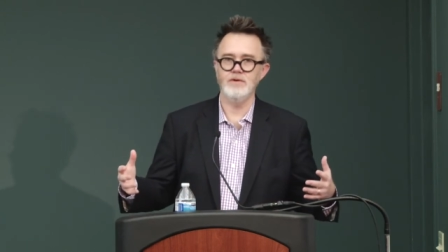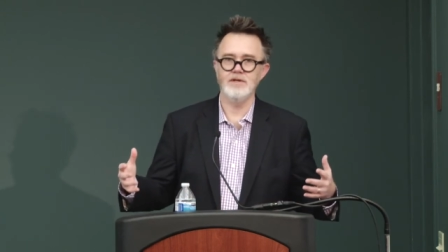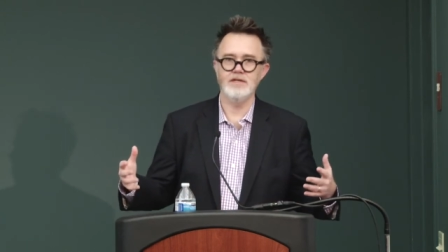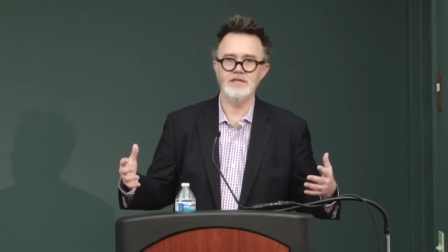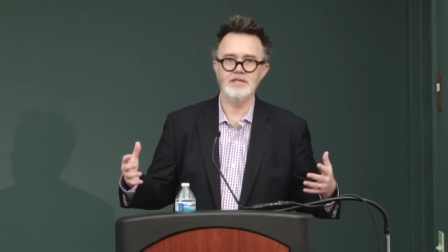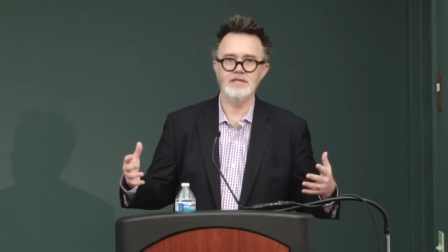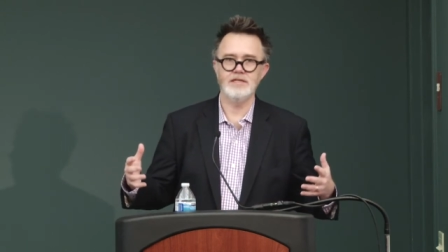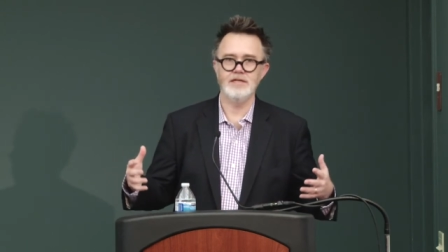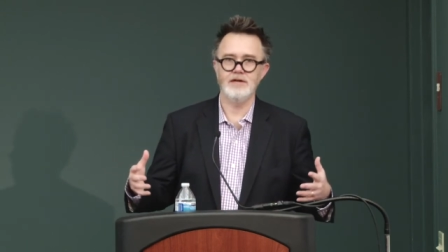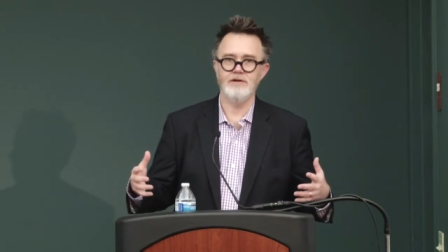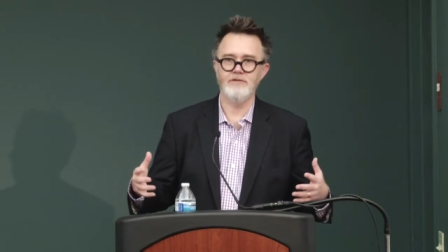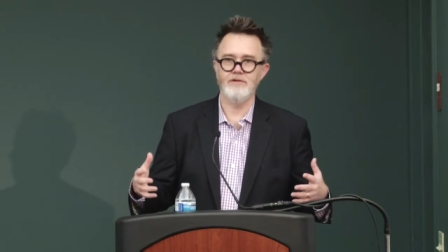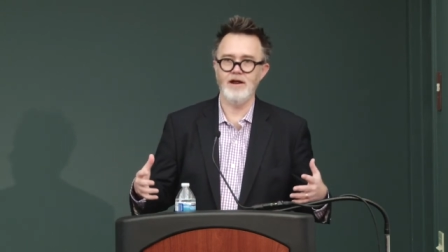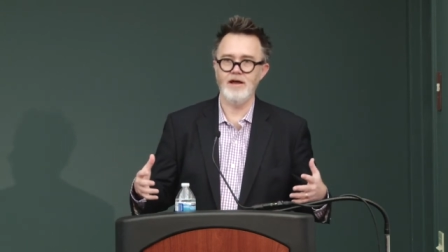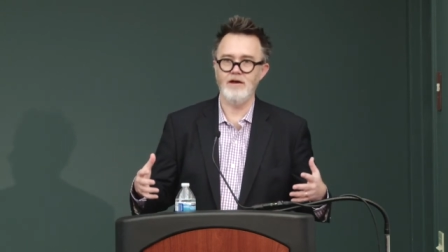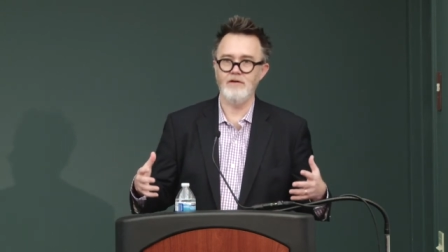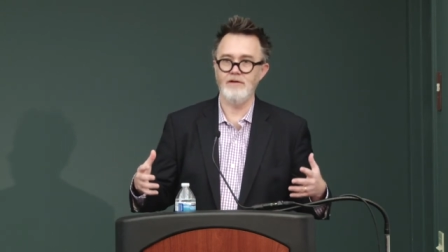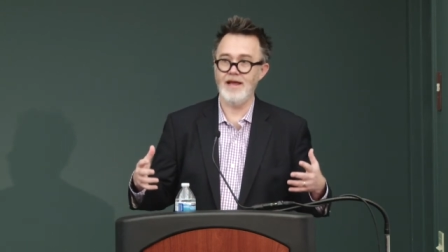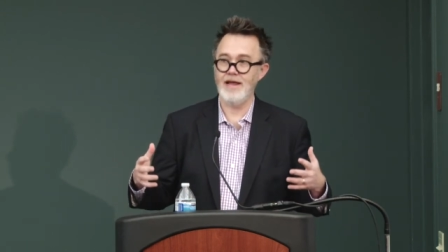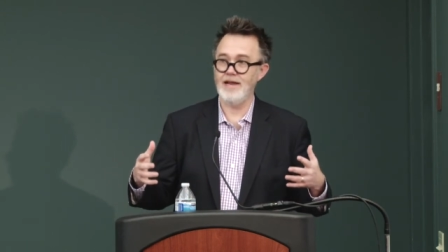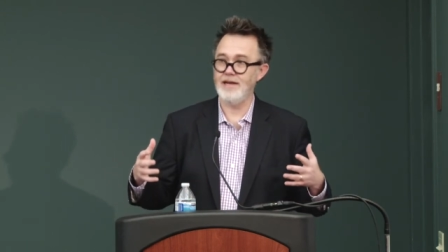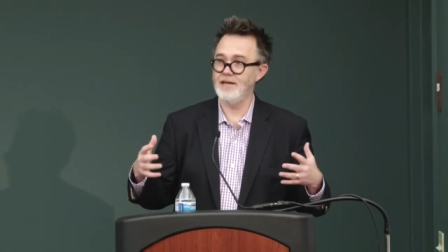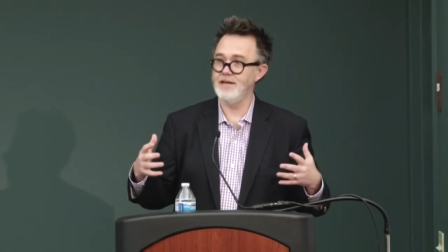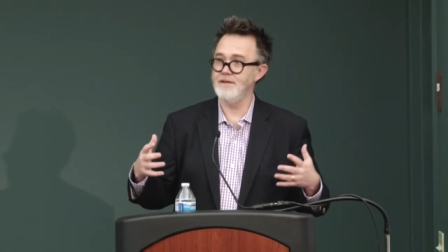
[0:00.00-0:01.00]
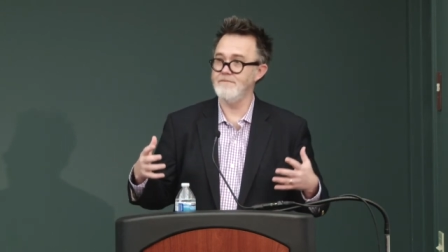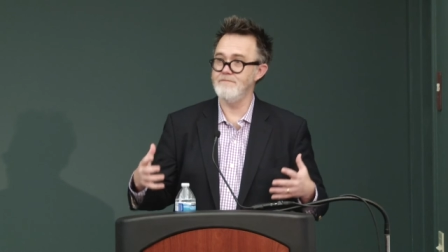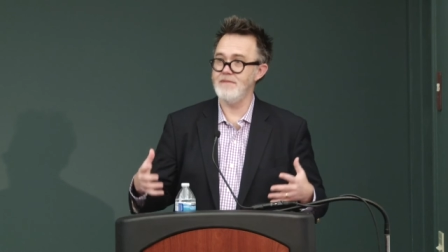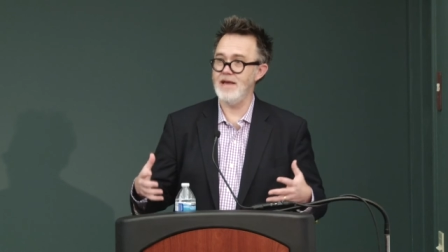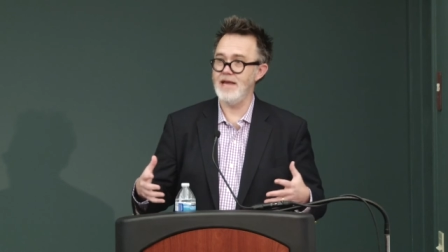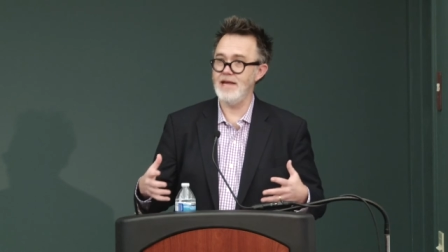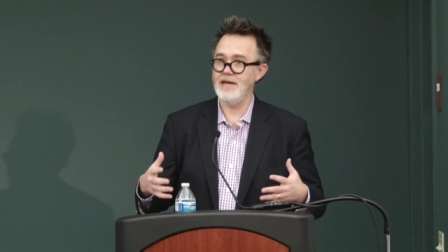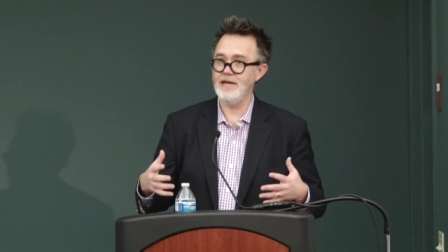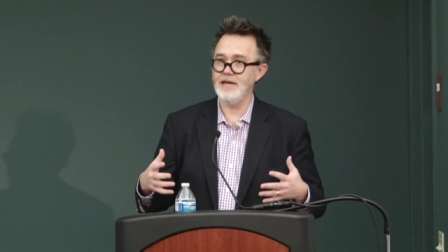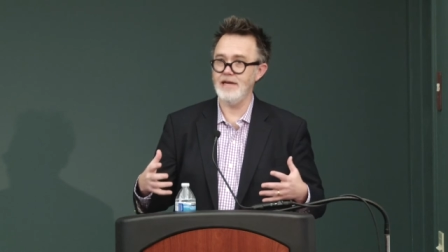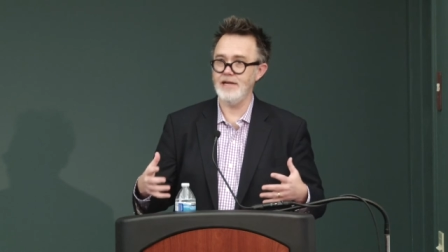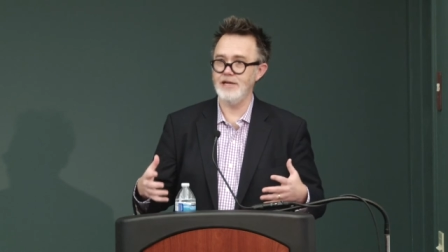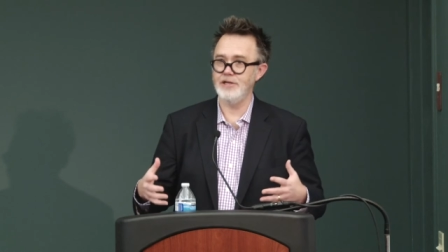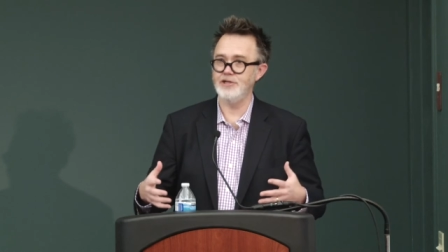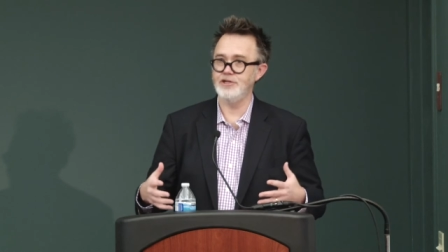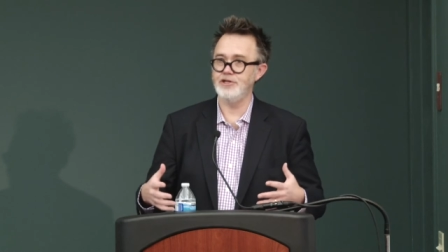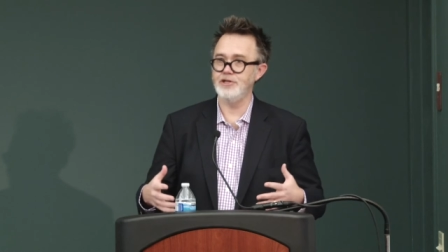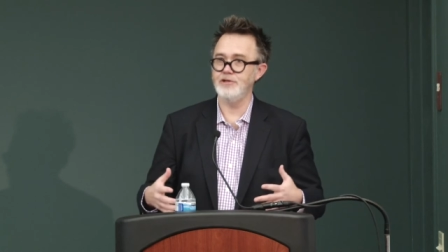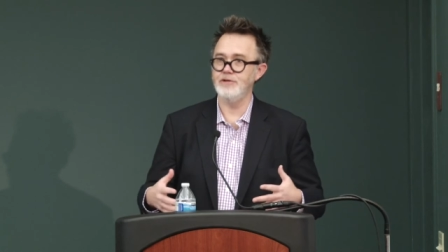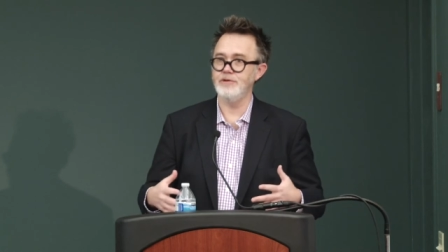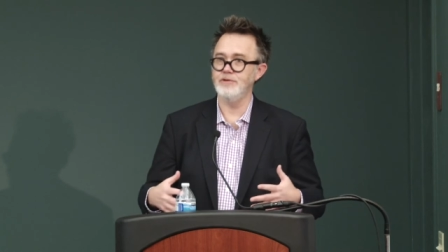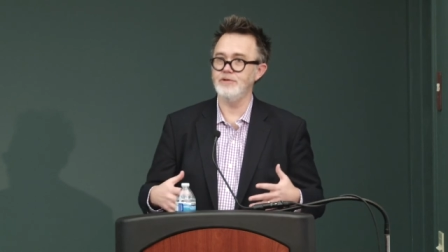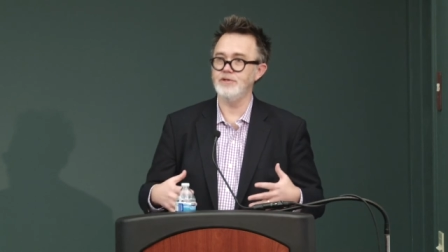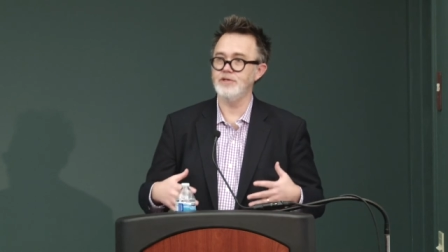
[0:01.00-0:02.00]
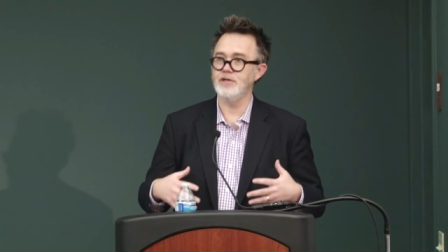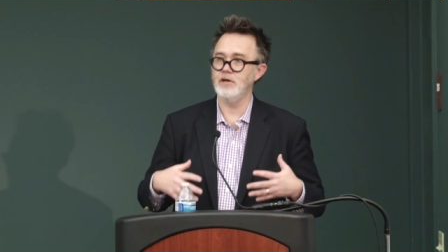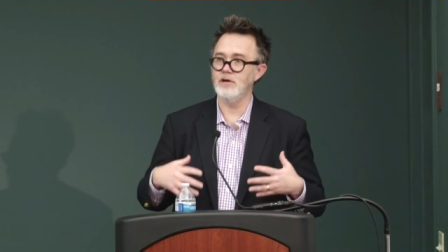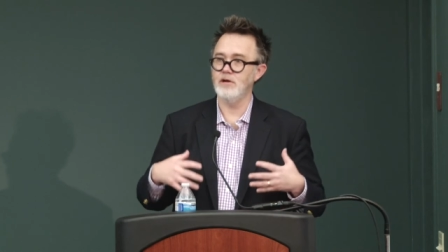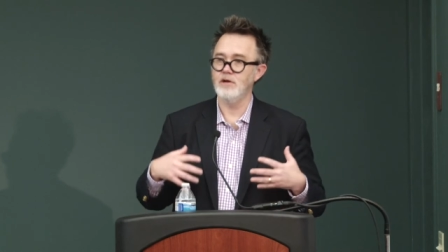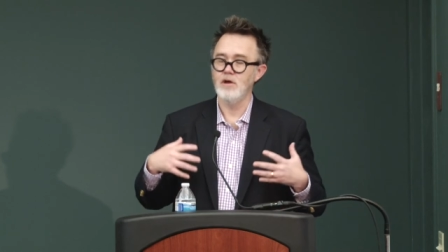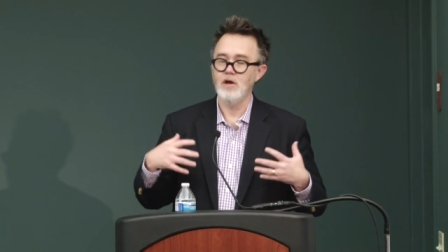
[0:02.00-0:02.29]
would sit around and debate issues